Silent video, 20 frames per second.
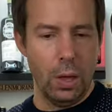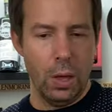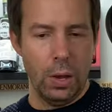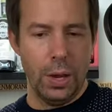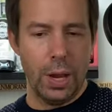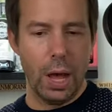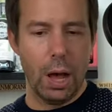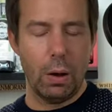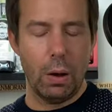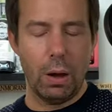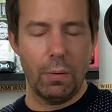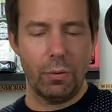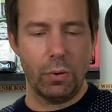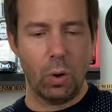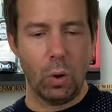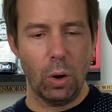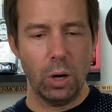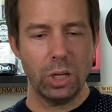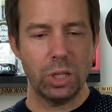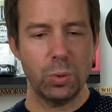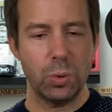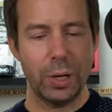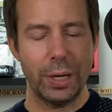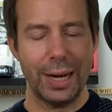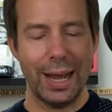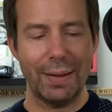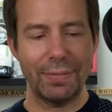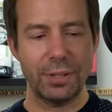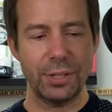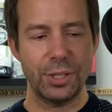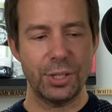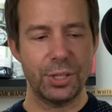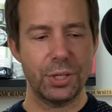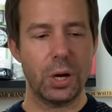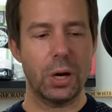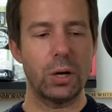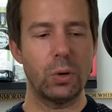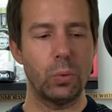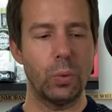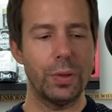Now, of course, we're going to have to
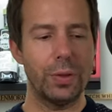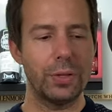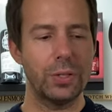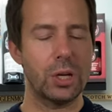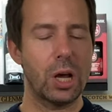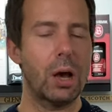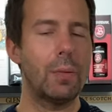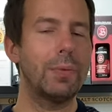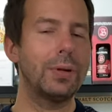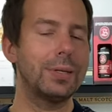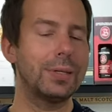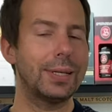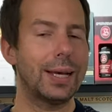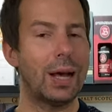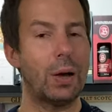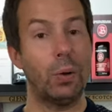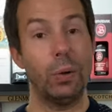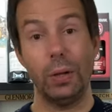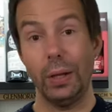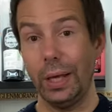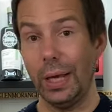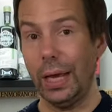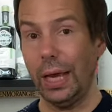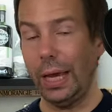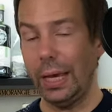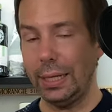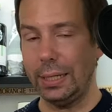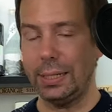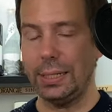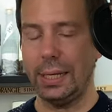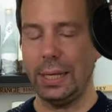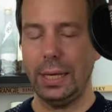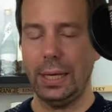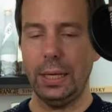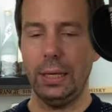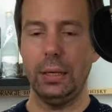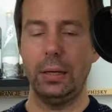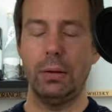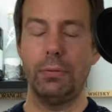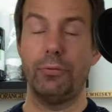start with Tomintoul
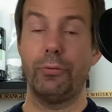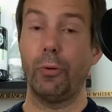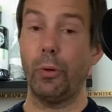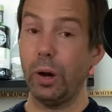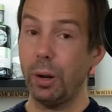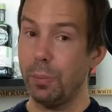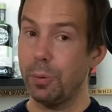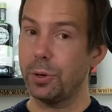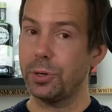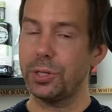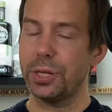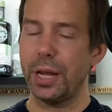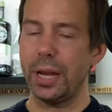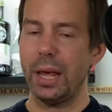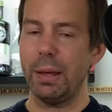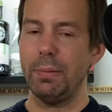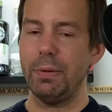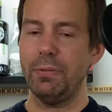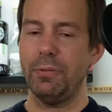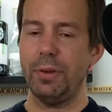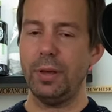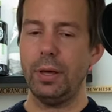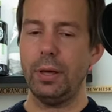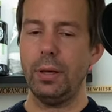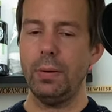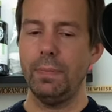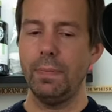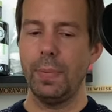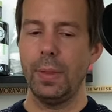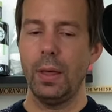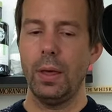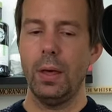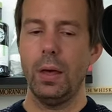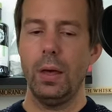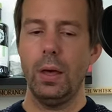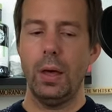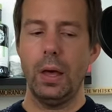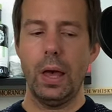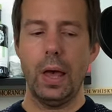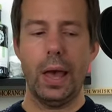18, 40% ABV.
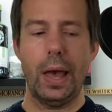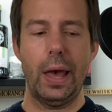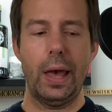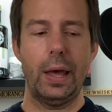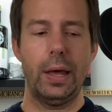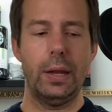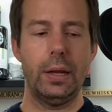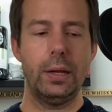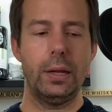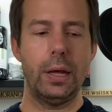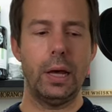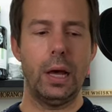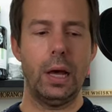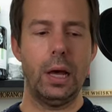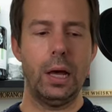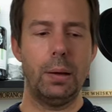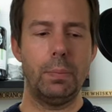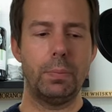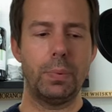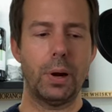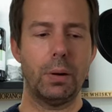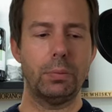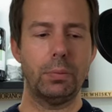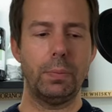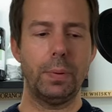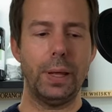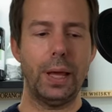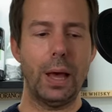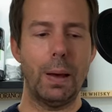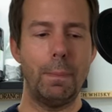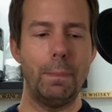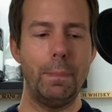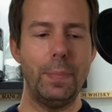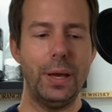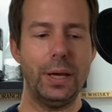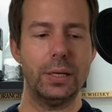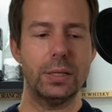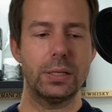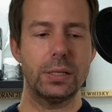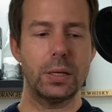And probably a
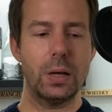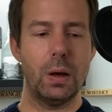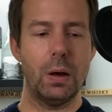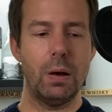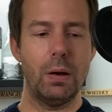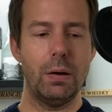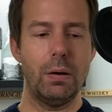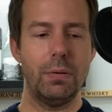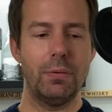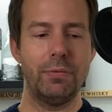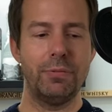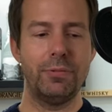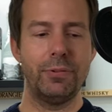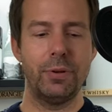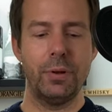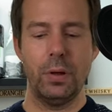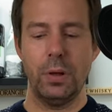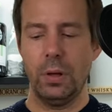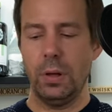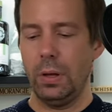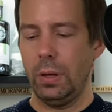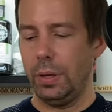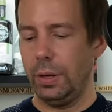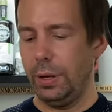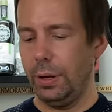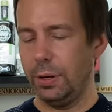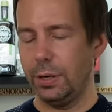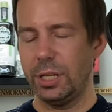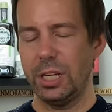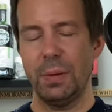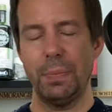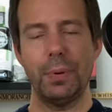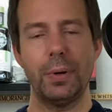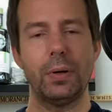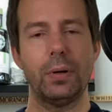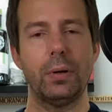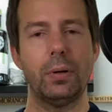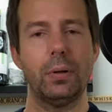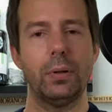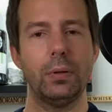mix of your
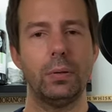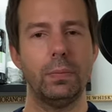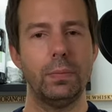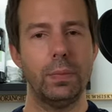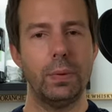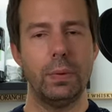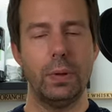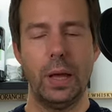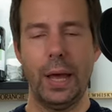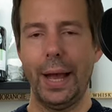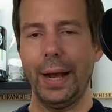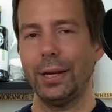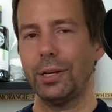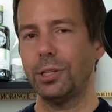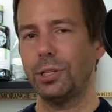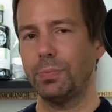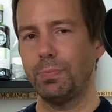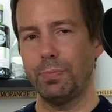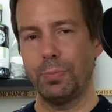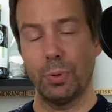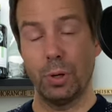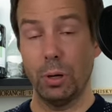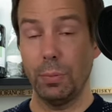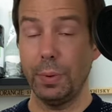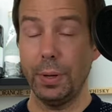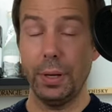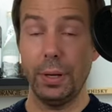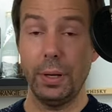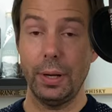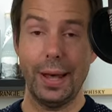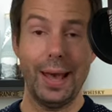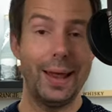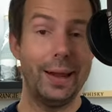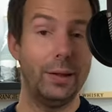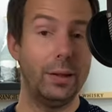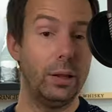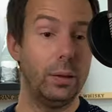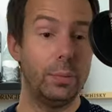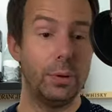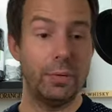typical ex-bourbon and a
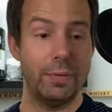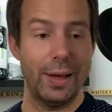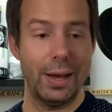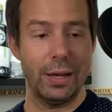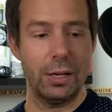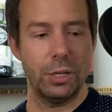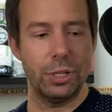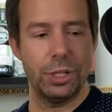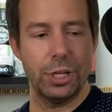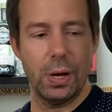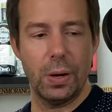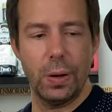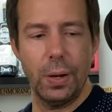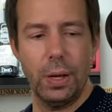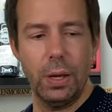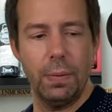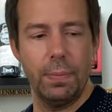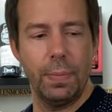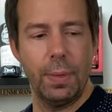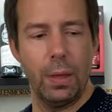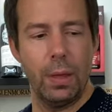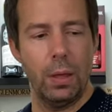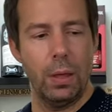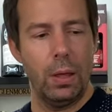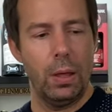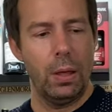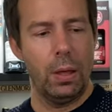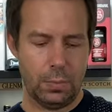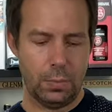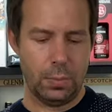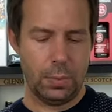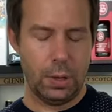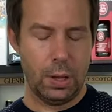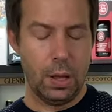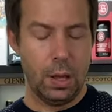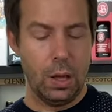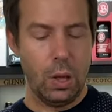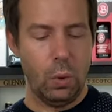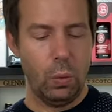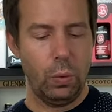little bit of ex-sherry.
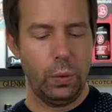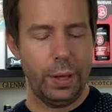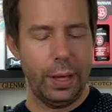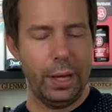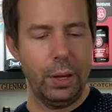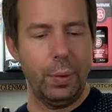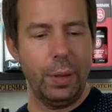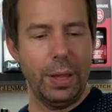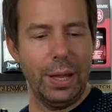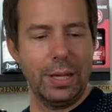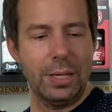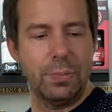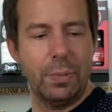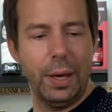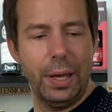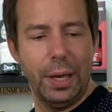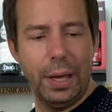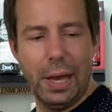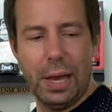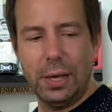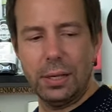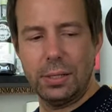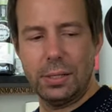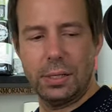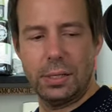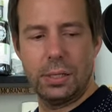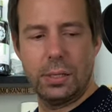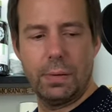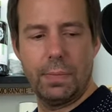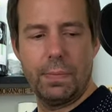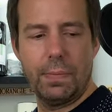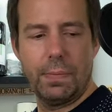Well, anyway, that's my guess.